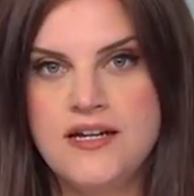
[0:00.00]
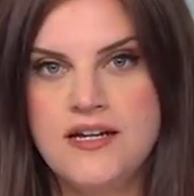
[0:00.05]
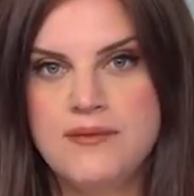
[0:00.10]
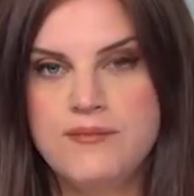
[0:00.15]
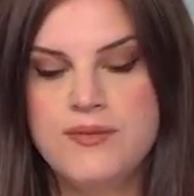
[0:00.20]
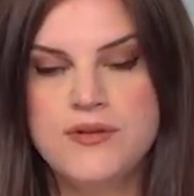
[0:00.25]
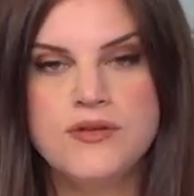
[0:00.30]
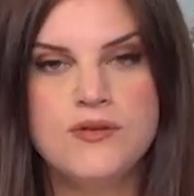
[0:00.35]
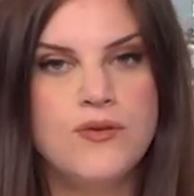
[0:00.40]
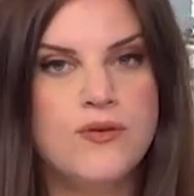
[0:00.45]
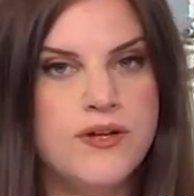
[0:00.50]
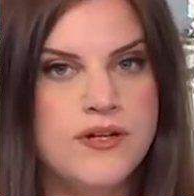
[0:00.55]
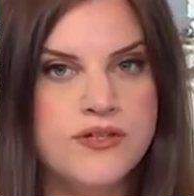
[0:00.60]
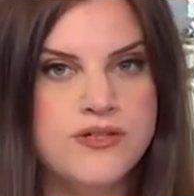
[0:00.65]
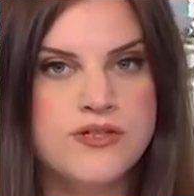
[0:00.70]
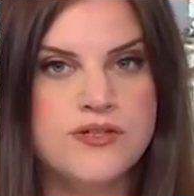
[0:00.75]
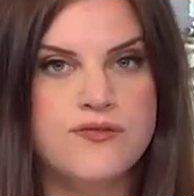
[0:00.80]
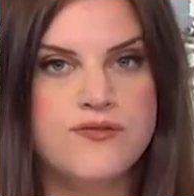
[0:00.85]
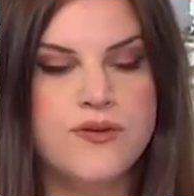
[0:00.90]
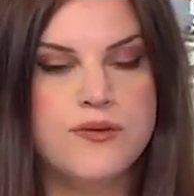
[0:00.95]
But
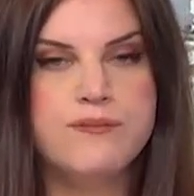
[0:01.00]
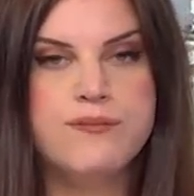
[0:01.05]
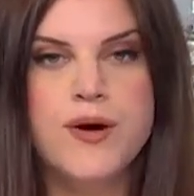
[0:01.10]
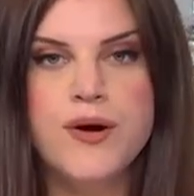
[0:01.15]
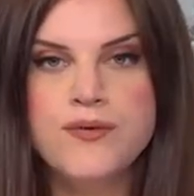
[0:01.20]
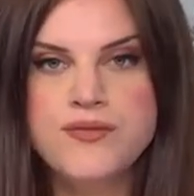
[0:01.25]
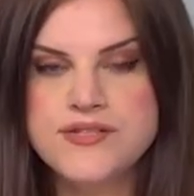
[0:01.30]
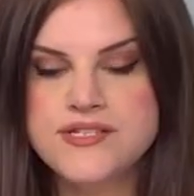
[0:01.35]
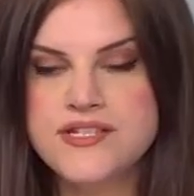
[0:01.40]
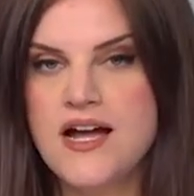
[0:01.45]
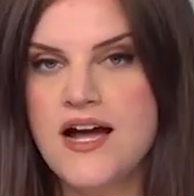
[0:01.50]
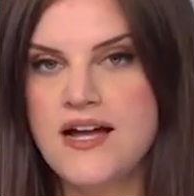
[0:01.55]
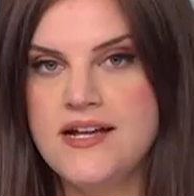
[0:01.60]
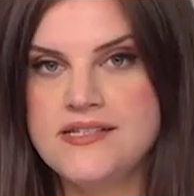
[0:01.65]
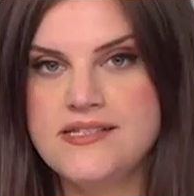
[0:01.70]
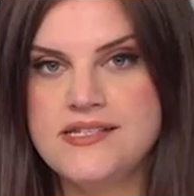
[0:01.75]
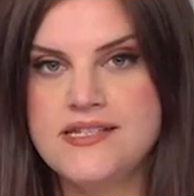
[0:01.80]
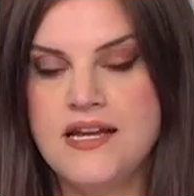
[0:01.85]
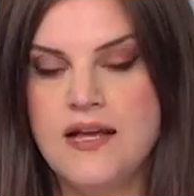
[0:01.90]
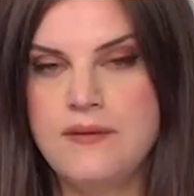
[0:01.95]
lawyers from both
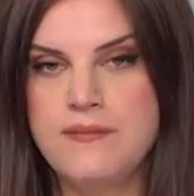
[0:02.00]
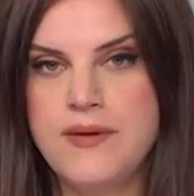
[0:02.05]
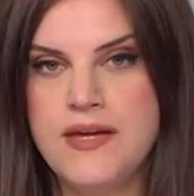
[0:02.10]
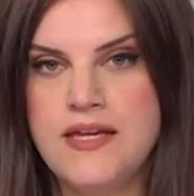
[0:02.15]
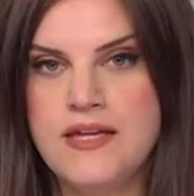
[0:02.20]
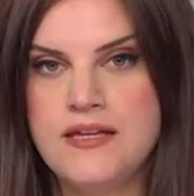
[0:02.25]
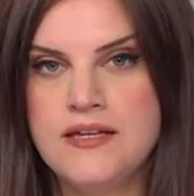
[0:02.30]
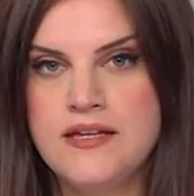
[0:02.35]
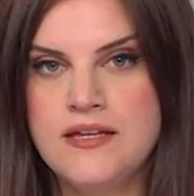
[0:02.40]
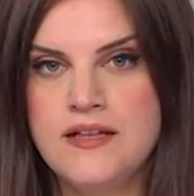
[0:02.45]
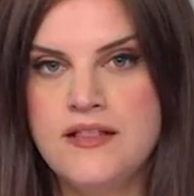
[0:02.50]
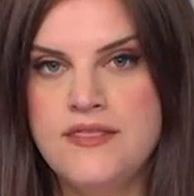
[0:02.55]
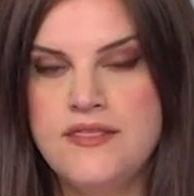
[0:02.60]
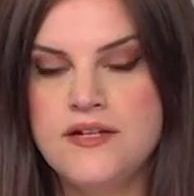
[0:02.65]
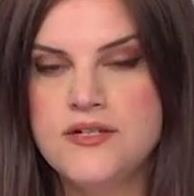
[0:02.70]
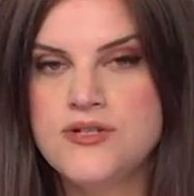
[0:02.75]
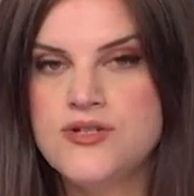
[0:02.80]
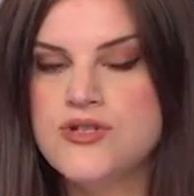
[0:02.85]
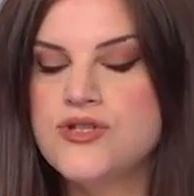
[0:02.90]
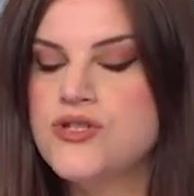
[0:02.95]
sides tell me
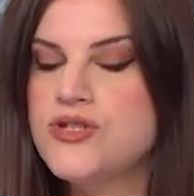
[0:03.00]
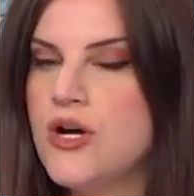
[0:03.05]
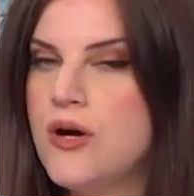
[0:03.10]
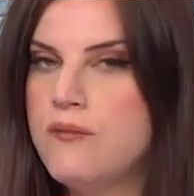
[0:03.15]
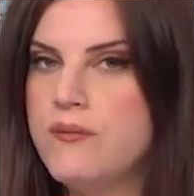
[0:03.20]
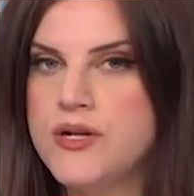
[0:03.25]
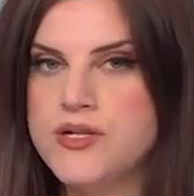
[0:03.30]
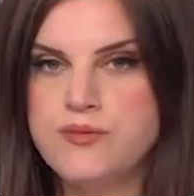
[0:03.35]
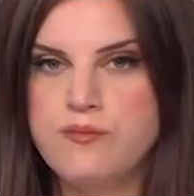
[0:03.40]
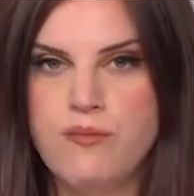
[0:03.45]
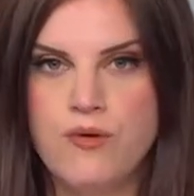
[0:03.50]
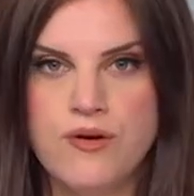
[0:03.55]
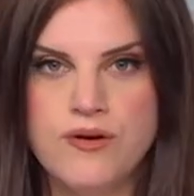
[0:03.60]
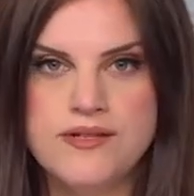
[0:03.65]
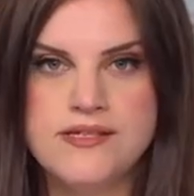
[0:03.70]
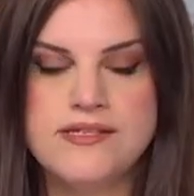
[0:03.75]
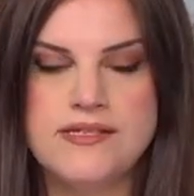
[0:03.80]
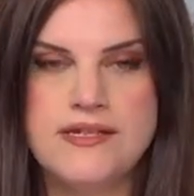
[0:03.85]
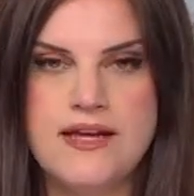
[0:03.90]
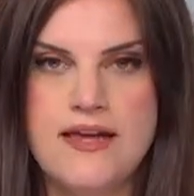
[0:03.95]
there's so much more at
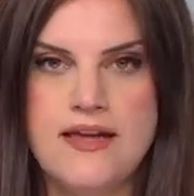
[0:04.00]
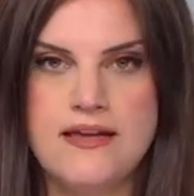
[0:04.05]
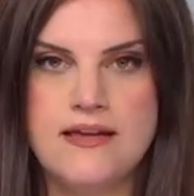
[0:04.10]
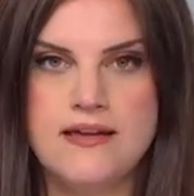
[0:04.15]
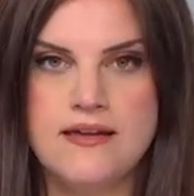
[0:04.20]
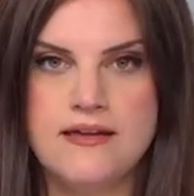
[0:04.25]
stake.